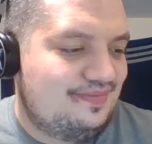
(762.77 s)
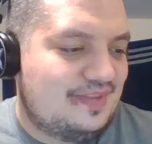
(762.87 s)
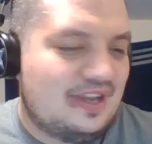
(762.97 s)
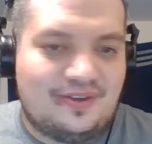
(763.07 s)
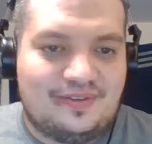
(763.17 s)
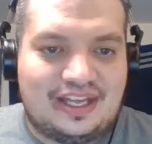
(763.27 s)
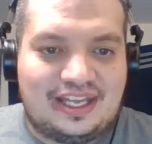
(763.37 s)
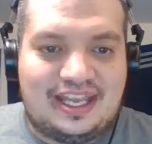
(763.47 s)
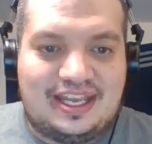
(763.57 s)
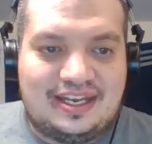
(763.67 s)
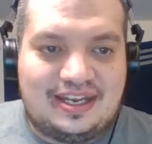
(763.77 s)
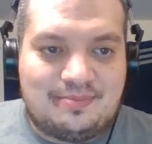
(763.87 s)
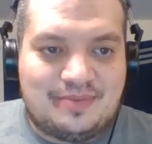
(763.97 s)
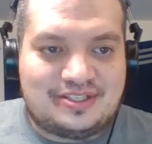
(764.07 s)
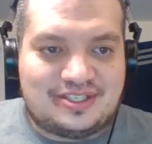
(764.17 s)
You know, again, I
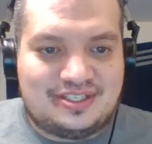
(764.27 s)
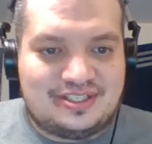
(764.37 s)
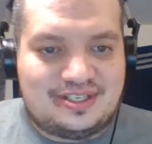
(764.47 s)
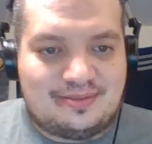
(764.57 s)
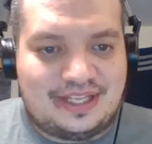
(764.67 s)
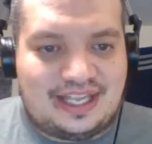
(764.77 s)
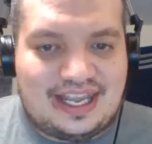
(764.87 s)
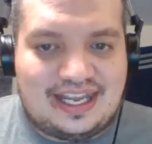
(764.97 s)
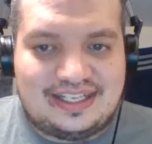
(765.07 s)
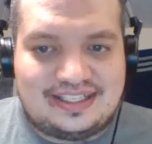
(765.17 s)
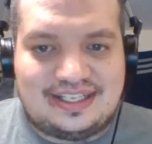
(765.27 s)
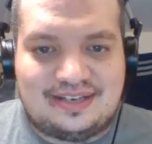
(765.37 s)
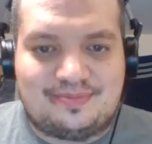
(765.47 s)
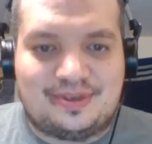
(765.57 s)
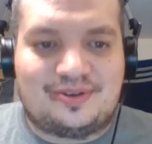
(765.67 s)
mentioned some of the guys that
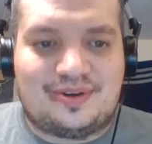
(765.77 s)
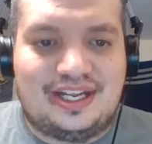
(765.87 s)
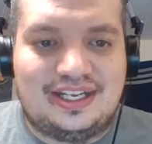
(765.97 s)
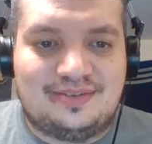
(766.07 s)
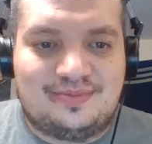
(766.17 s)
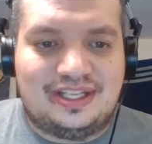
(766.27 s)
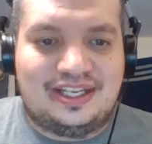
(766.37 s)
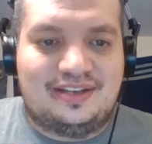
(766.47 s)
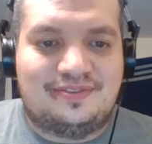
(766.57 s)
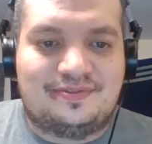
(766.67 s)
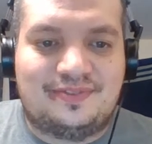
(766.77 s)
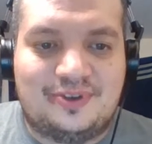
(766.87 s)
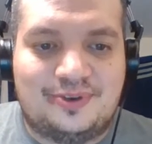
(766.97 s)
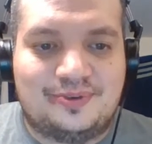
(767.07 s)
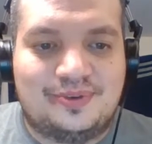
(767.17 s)
have been great in relief.
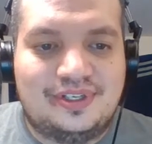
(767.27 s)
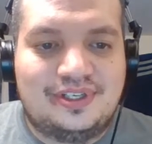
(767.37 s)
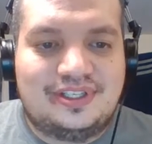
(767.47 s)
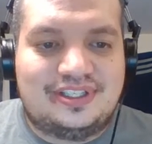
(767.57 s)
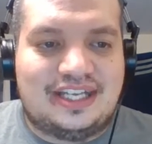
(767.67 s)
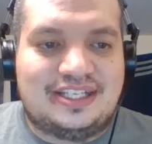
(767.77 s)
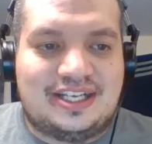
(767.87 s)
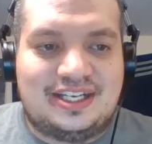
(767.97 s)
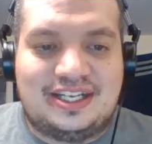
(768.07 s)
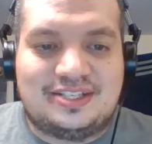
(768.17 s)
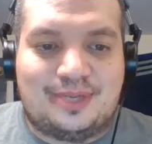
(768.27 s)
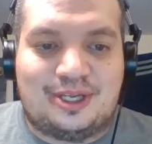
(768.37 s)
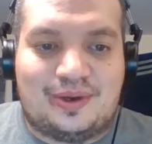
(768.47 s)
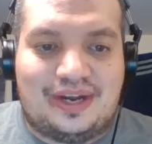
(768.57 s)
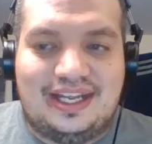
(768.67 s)
You know, Dane Dunning has been
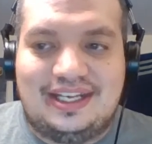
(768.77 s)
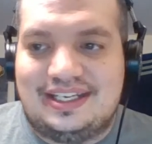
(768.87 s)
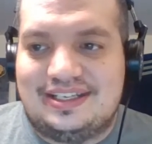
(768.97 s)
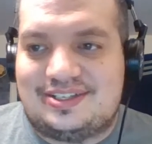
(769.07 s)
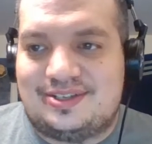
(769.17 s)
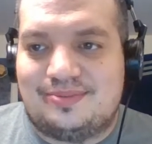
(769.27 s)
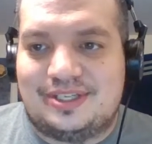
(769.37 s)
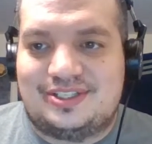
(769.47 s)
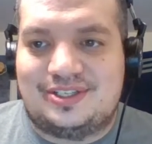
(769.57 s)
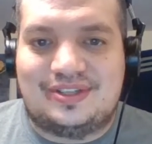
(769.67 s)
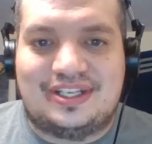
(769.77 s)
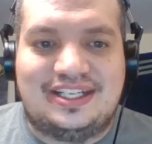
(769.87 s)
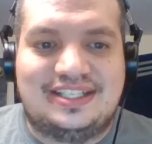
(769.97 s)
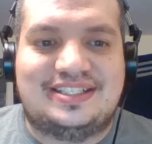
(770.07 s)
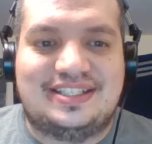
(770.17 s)
great, so much so that
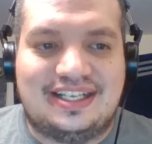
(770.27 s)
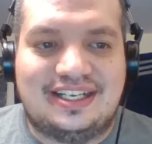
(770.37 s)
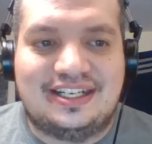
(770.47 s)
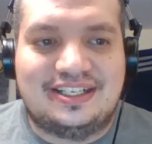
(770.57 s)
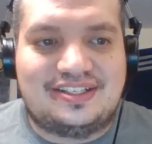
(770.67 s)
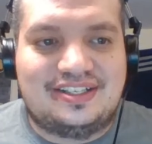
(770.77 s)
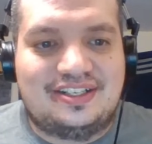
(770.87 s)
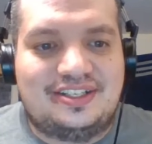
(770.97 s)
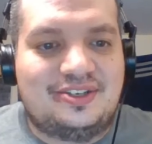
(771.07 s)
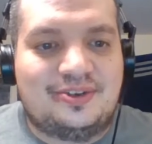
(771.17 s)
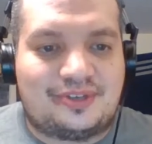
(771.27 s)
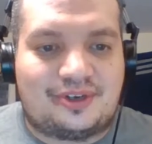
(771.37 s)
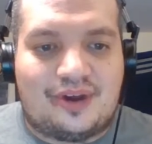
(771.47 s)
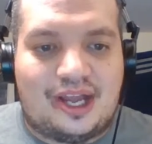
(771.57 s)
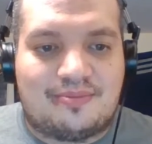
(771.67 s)
he's slid it into, you know,
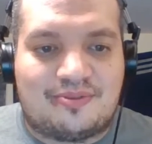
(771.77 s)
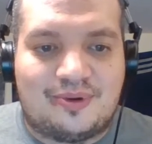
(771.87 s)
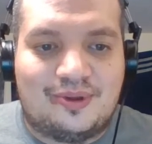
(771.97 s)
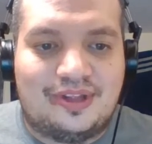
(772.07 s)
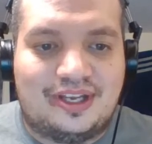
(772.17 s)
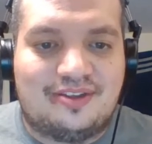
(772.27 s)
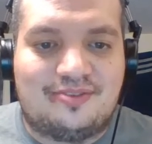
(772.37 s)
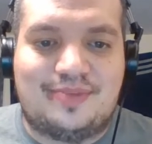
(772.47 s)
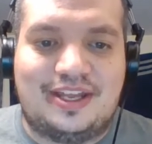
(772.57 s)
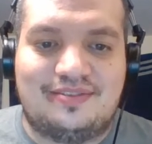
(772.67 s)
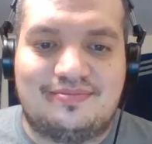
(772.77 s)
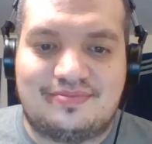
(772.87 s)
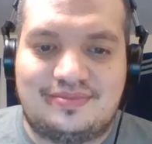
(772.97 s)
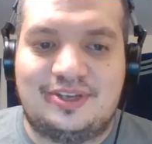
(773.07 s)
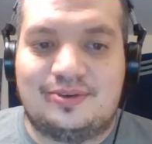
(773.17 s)
DeGrom's role and has been,
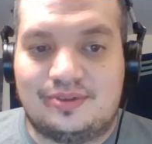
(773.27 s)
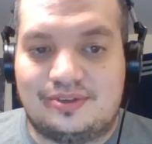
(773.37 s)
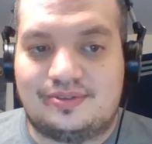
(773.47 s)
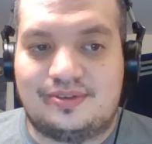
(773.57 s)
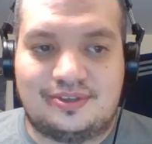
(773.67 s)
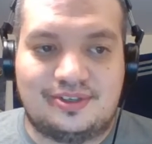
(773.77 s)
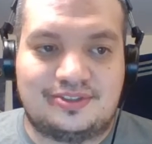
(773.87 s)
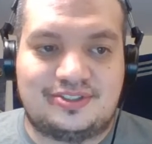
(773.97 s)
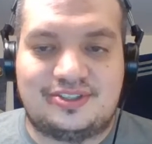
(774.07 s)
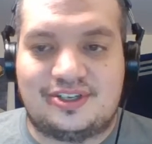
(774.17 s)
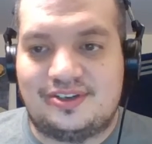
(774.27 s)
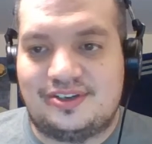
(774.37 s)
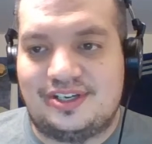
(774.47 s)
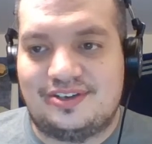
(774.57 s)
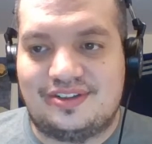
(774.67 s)
you know, a good
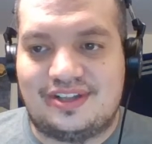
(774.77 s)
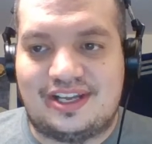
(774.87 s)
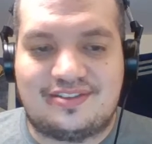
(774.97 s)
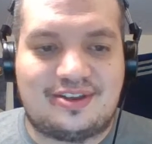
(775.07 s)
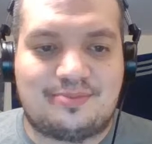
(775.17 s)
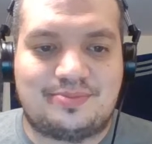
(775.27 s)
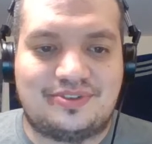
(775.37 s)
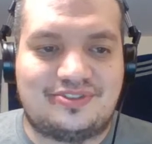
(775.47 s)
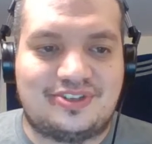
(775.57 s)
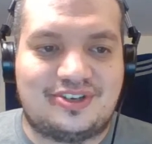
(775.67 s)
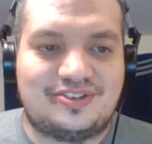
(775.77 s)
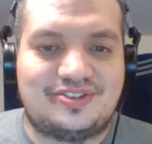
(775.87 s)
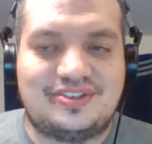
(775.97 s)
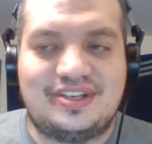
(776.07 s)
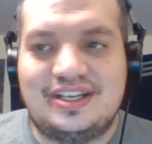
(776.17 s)
starter here the last couple of starts.